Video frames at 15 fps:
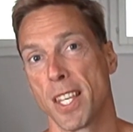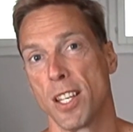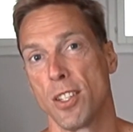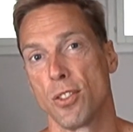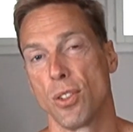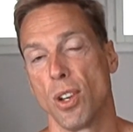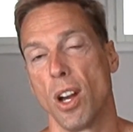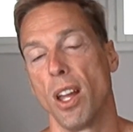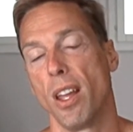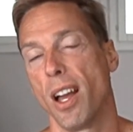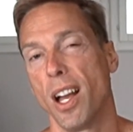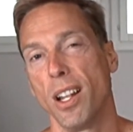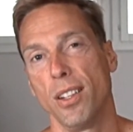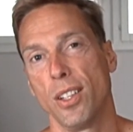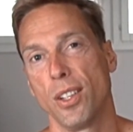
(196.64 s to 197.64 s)
So I
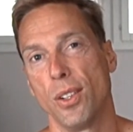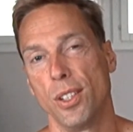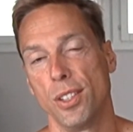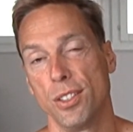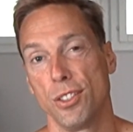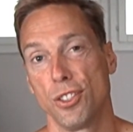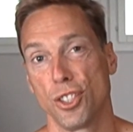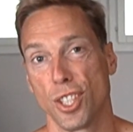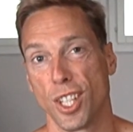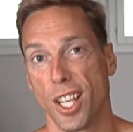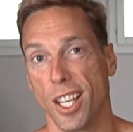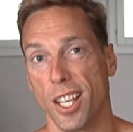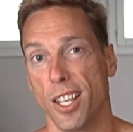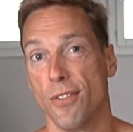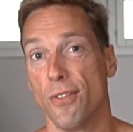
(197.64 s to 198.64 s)
highly encourage
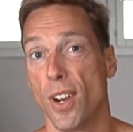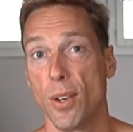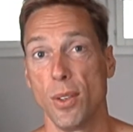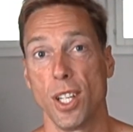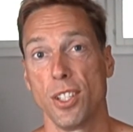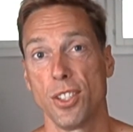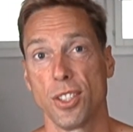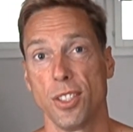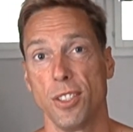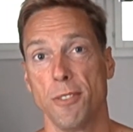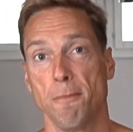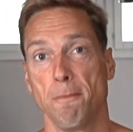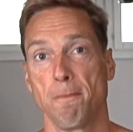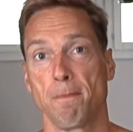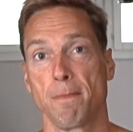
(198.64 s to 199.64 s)

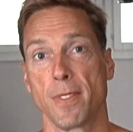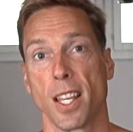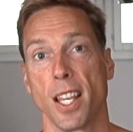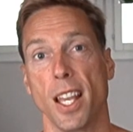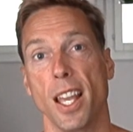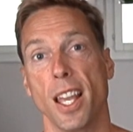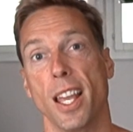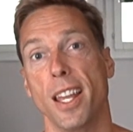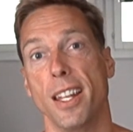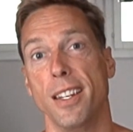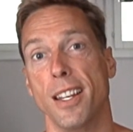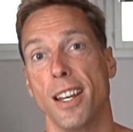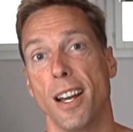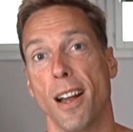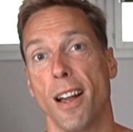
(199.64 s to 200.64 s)
variation, and
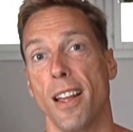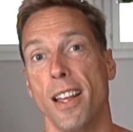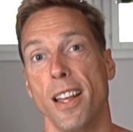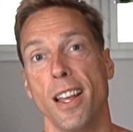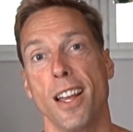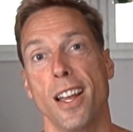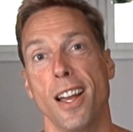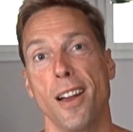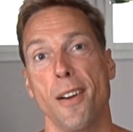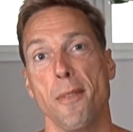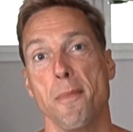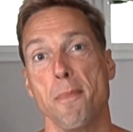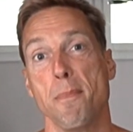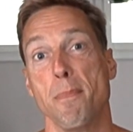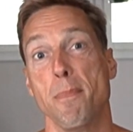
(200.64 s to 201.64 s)

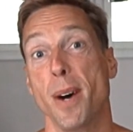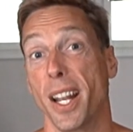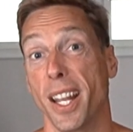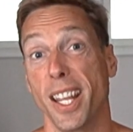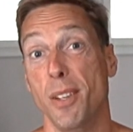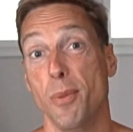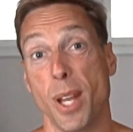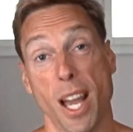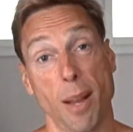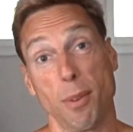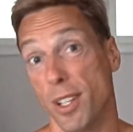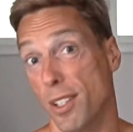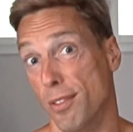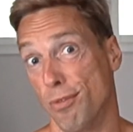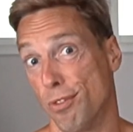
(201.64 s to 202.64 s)
but anyway, I'm
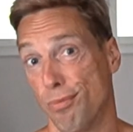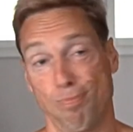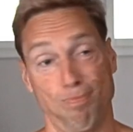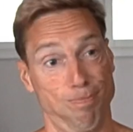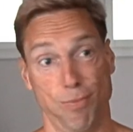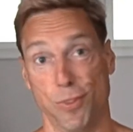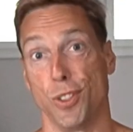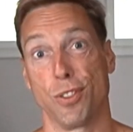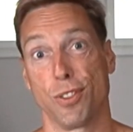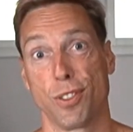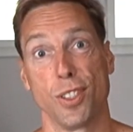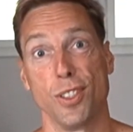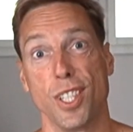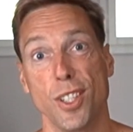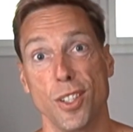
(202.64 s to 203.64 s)
going to just
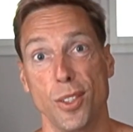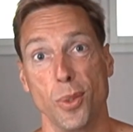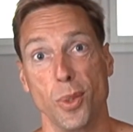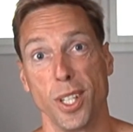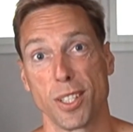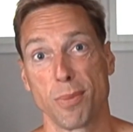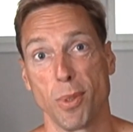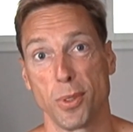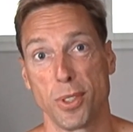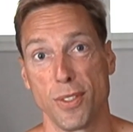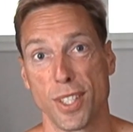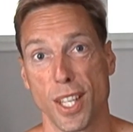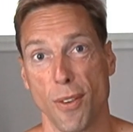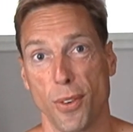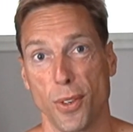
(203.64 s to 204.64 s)
continue doing explosive
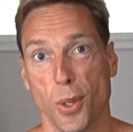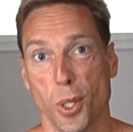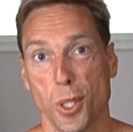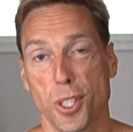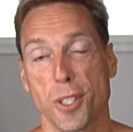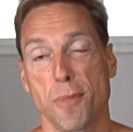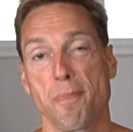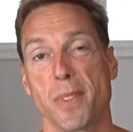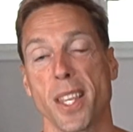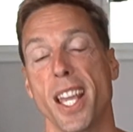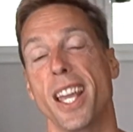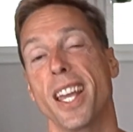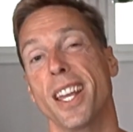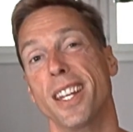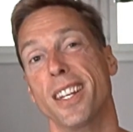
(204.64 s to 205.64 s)
stuff, of course.
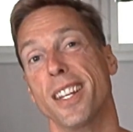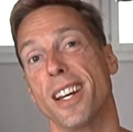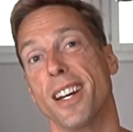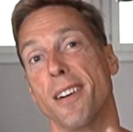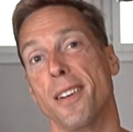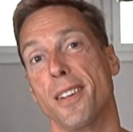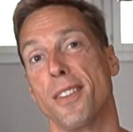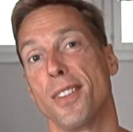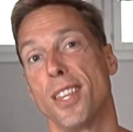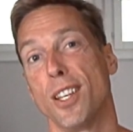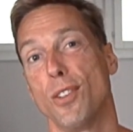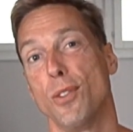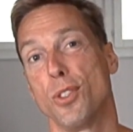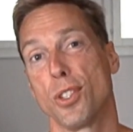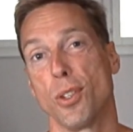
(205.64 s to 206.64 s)
And thank
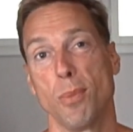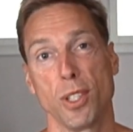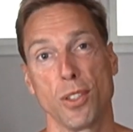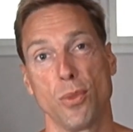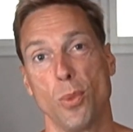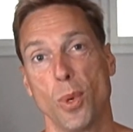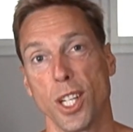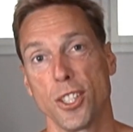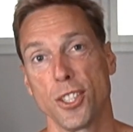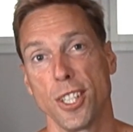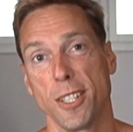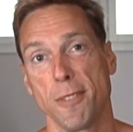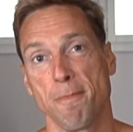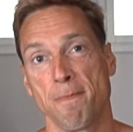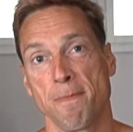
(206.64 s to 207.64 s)
you so much for
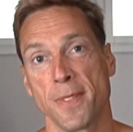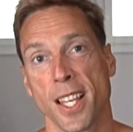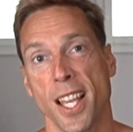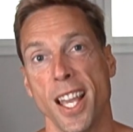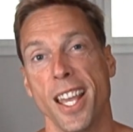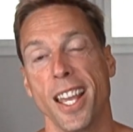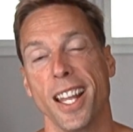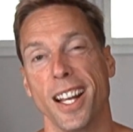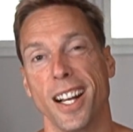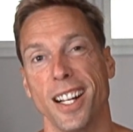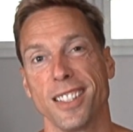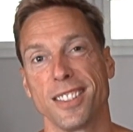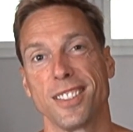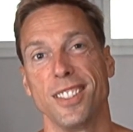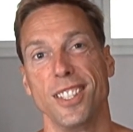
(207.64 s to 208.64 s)
watching, and
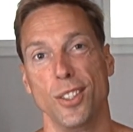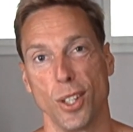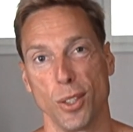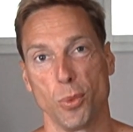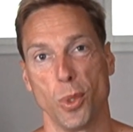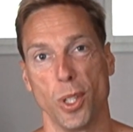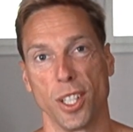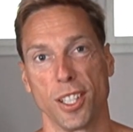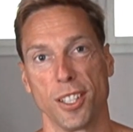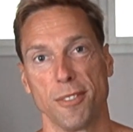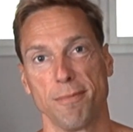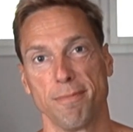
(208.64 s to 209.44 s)
I'll see you at work.